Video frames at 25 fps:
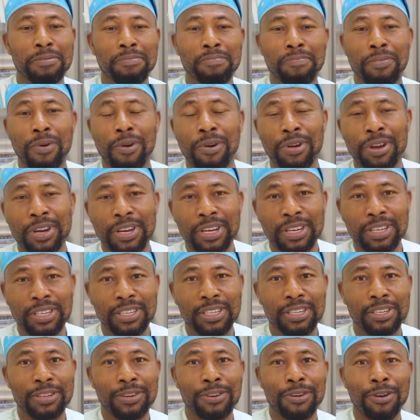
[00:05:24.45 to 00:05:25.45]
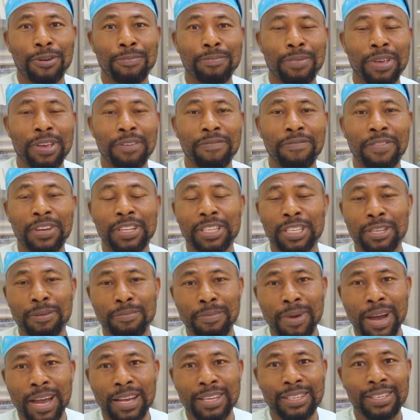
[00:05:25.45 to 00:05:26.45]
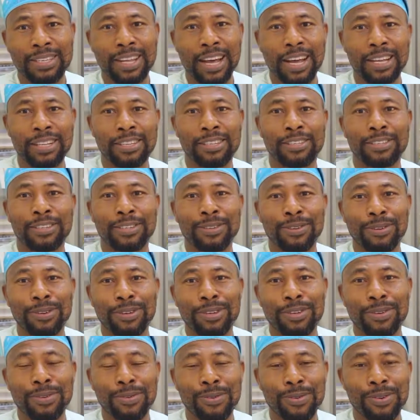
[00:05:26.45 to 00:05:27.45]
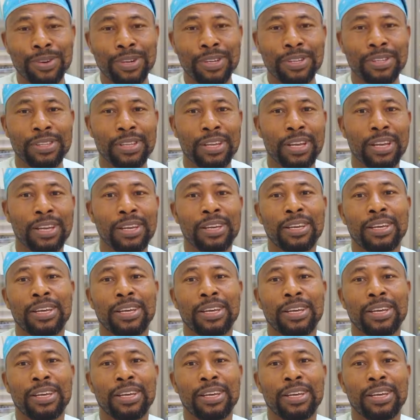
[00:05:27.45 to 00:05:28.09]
punished or being victimized. That is not the only thing